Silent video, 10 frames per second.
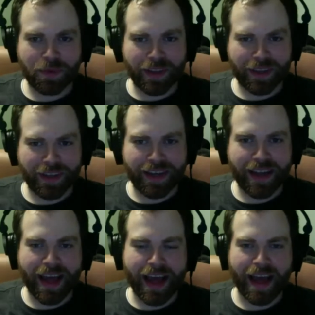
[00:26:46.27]
really
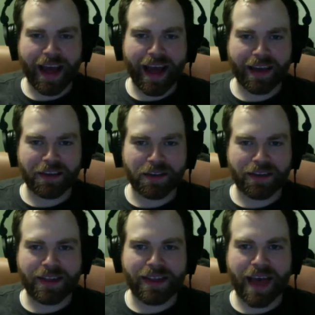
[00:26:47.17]
good actor
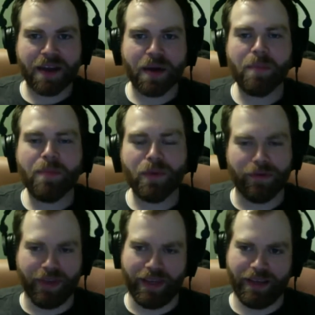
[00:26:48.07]
in that
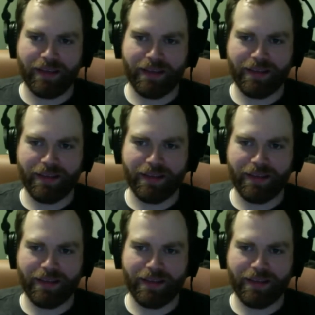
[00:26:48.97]
movie.